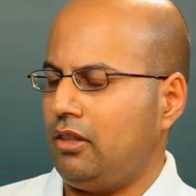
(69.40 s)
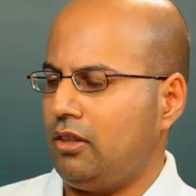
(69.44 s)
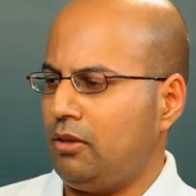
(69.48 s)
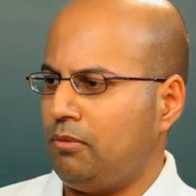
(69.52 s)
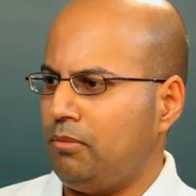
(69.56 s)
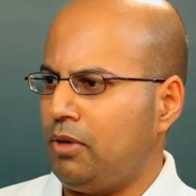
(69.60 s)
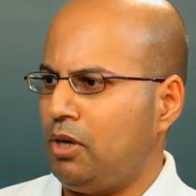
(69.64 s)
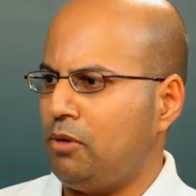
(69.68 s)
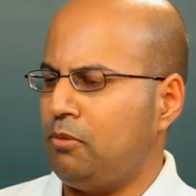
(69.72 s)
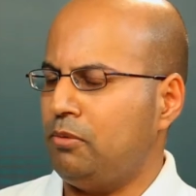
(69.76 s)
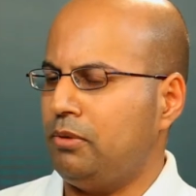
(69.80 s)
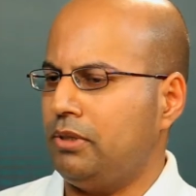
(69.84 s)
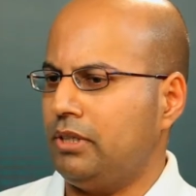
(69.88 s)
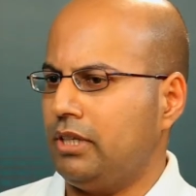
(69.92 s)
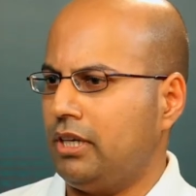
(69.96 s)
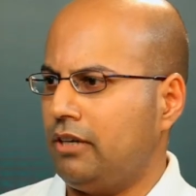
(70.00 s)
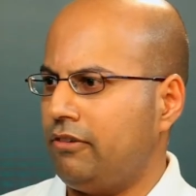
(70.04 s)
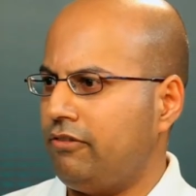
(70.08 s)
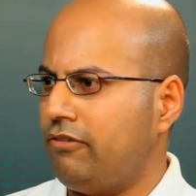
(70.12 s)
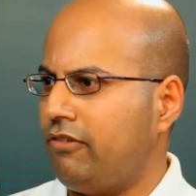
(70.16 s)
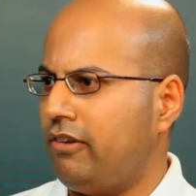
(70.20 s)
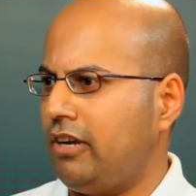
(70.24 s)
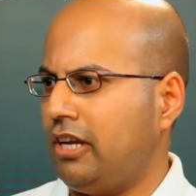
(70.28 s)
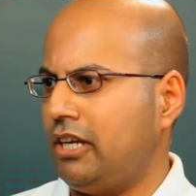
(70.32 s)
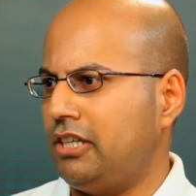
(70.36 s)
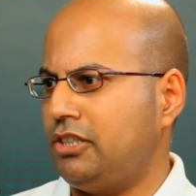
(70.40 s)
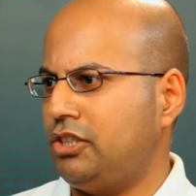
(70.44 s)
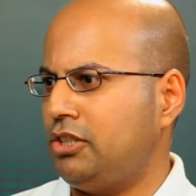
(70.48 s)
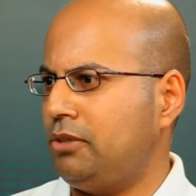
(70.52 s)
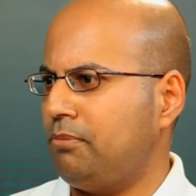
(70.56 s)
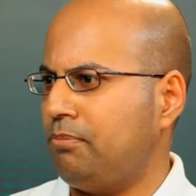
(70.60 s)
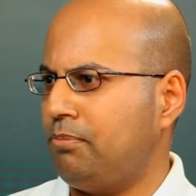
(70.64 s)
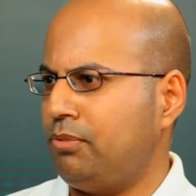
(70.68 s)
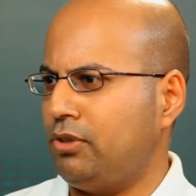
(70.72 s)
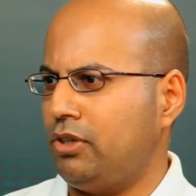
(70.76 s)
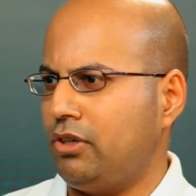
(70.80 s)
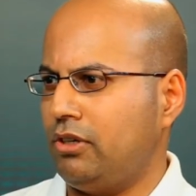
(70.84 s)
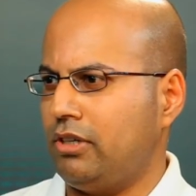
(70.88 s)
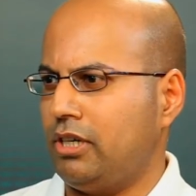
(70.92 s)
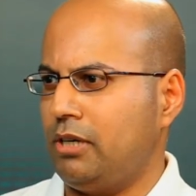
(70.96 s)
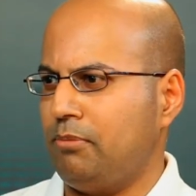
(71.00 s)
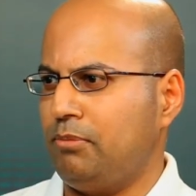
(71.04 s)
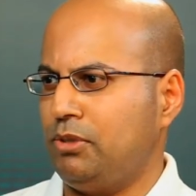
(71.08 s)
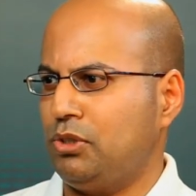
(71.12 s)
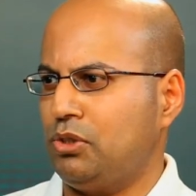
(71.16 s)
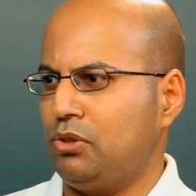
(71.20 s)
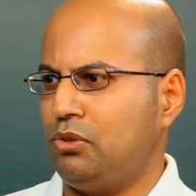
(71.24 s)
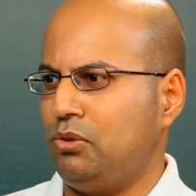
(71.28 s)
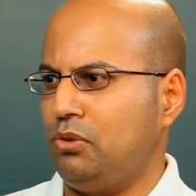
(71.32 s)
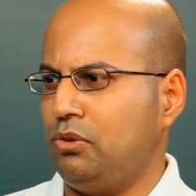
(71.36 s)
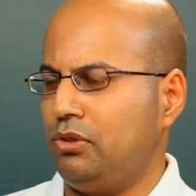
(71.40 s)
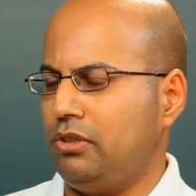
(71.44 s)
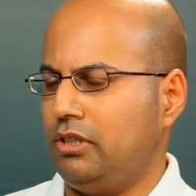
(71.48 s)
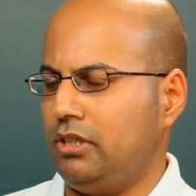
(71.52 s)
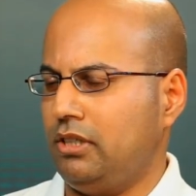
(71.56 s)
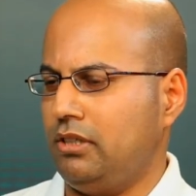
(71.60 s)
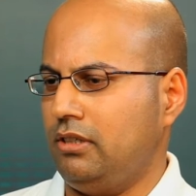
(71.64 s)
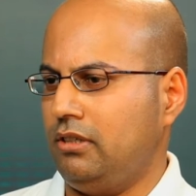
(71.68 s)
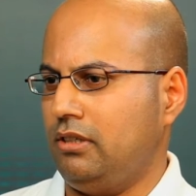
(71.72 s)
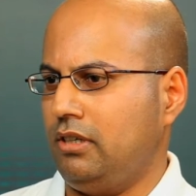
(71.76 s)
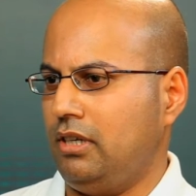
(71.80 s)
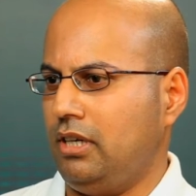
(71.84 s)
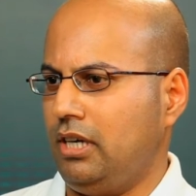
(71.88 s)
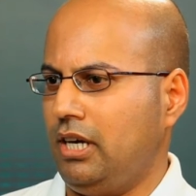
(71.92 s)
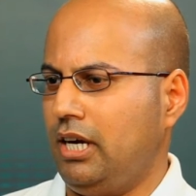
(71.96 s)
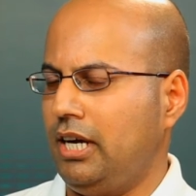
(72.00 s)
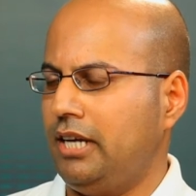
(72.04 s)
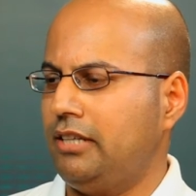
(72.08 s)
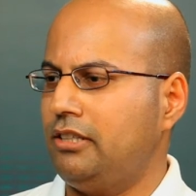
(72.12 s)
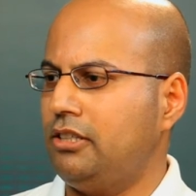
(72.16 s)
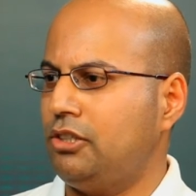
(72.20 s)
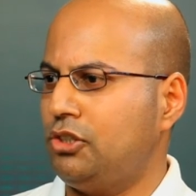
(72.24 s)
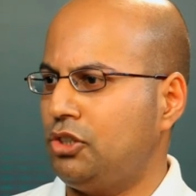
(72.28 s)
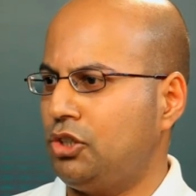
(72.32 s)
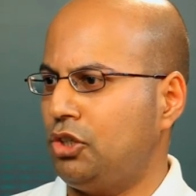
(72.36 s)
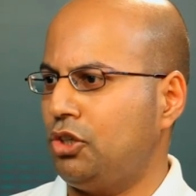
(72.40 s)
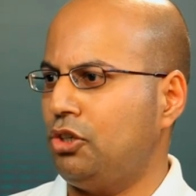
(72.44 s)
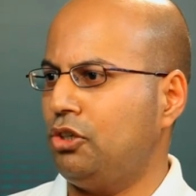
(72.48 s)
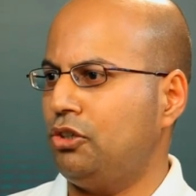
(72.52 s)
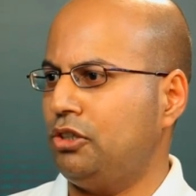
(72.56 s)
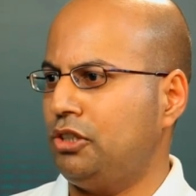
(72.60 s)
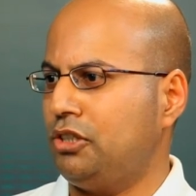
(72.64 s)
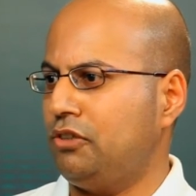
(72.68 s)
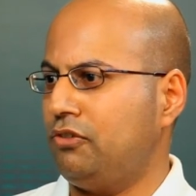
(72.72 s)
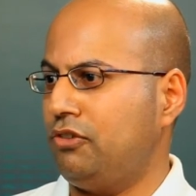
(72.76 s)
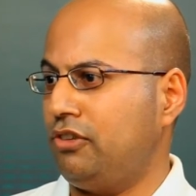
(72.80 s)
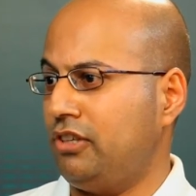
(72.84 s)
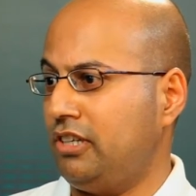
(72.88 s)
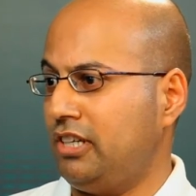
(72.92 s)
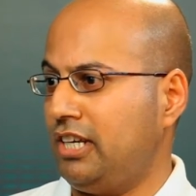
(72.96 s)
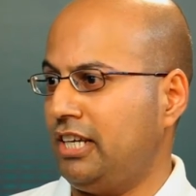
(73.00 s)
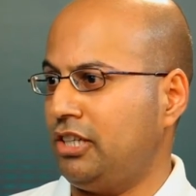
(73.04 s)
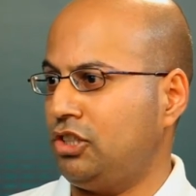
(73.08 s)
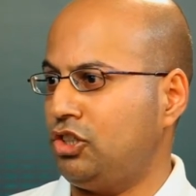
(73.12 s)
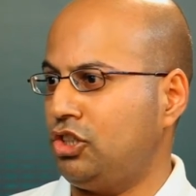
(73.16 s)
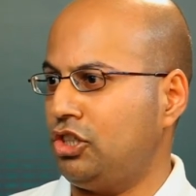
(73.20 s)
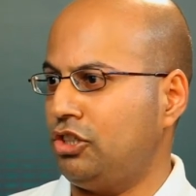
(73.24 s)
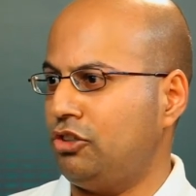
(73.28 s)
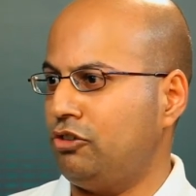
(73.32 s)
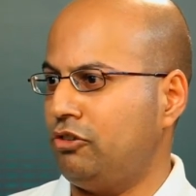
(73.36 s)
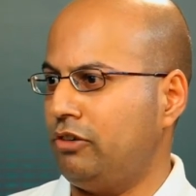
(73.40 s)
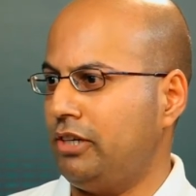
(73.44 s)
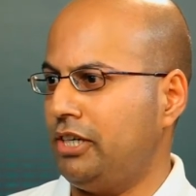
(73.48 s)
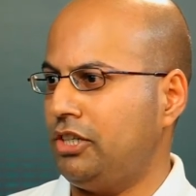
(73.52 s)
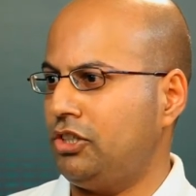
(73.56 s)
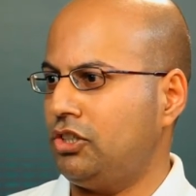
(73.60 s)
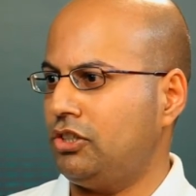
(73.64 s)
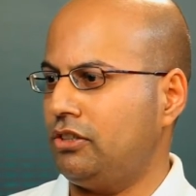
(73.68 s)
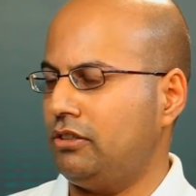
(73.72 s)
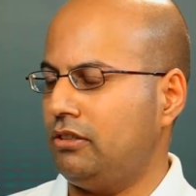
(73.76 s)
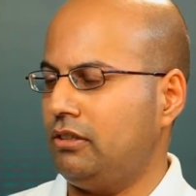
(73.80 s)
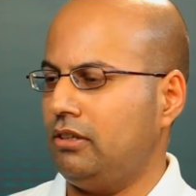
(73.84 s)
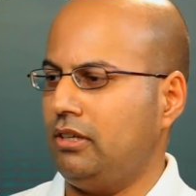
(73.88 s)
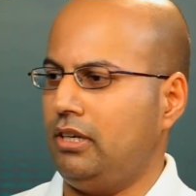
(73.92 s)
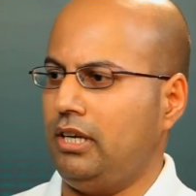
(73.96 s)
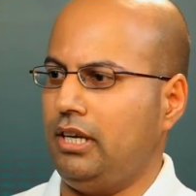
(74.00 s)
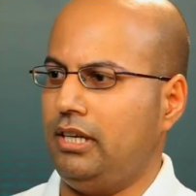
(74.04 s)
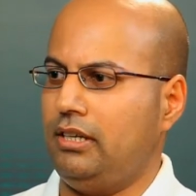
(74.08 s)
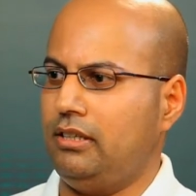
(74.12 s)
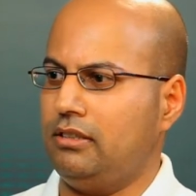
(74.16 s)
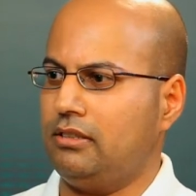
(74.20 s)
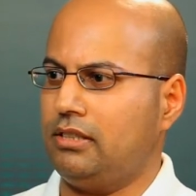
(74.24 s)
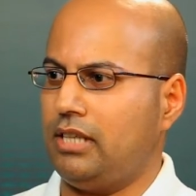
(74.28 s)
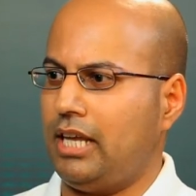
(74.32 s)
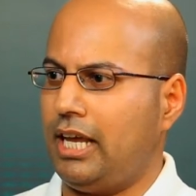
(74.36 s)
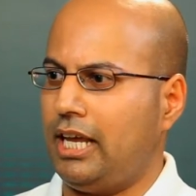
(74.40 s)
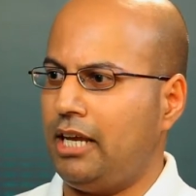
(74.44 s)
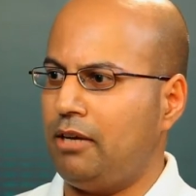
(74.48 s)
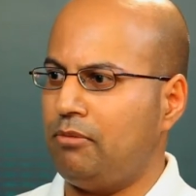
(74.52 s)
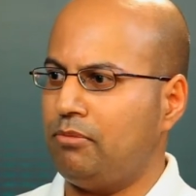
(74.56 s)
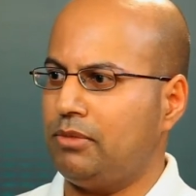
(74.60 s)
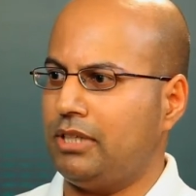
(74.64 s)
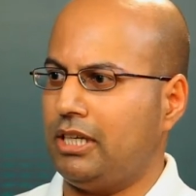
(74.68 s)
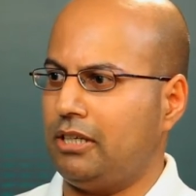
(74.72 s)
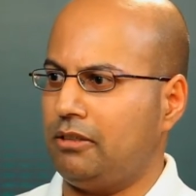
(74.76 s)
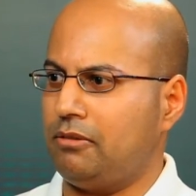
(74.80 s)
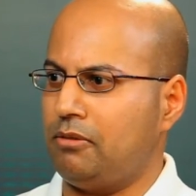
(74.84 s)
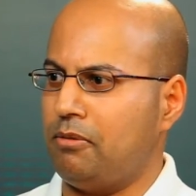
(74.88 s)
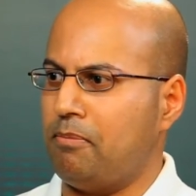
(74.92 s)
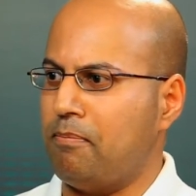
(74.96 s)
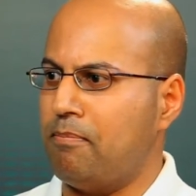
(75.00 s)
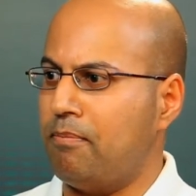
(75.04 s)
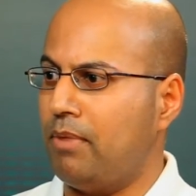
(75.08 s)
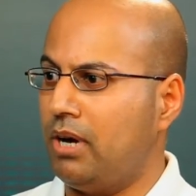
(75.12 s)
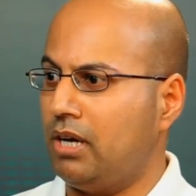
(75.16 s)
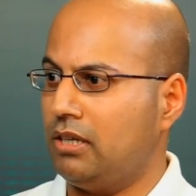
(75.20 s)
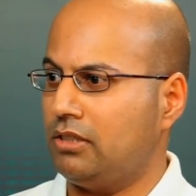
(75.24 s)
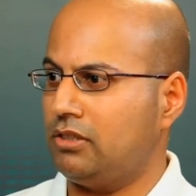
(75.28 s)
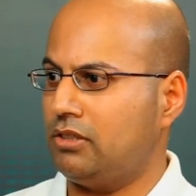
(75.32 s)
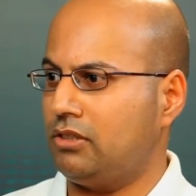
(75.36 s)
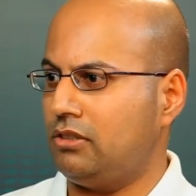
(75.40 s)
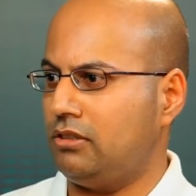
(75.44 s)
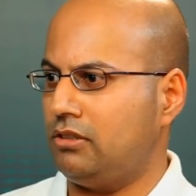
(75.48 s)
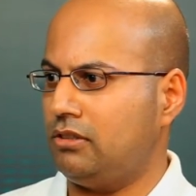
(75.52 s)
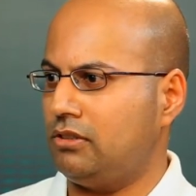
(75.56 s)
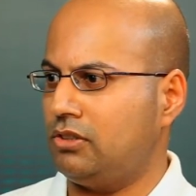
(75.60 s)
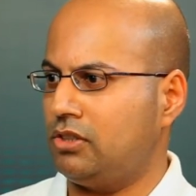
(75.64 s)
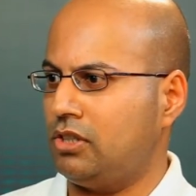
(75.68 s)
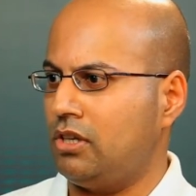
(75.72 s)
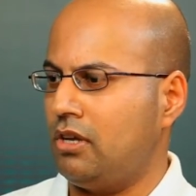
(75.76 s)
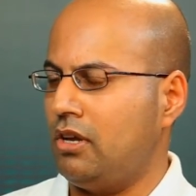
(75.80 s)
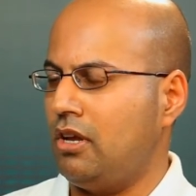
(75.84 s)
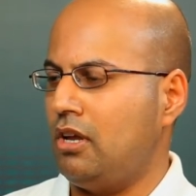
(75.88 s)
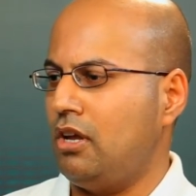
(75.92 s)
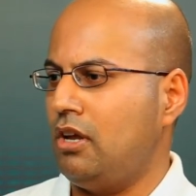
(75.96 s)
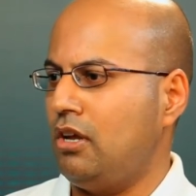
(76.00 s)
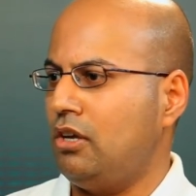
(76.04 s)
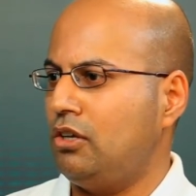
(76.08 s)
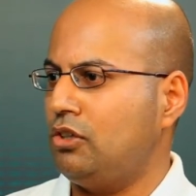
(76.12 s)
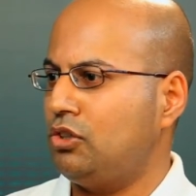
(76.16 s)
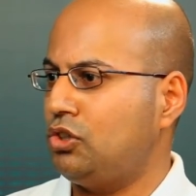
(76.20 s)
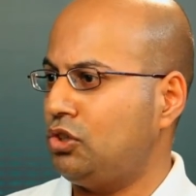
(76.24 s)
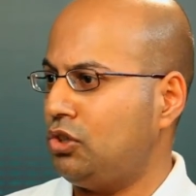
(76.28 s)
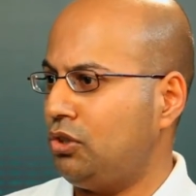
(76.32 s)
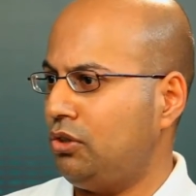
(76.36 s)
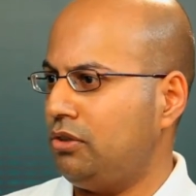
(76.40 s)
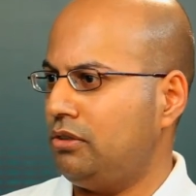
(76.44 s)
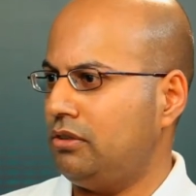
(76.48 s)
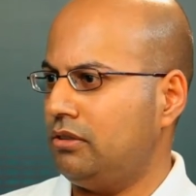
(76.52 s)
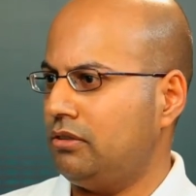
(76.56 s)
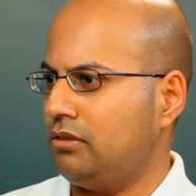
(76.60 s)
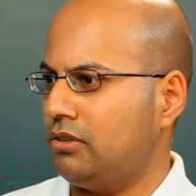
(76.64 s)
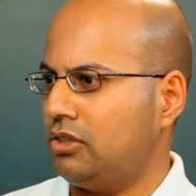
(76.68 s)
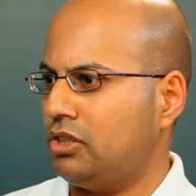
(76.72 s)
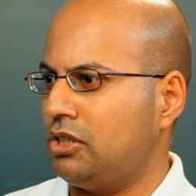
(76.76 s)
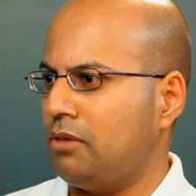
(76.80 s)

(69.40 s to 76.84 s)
the moment, our flagship program is called the I T Security for the Next Generation, and it's aimed at master's students.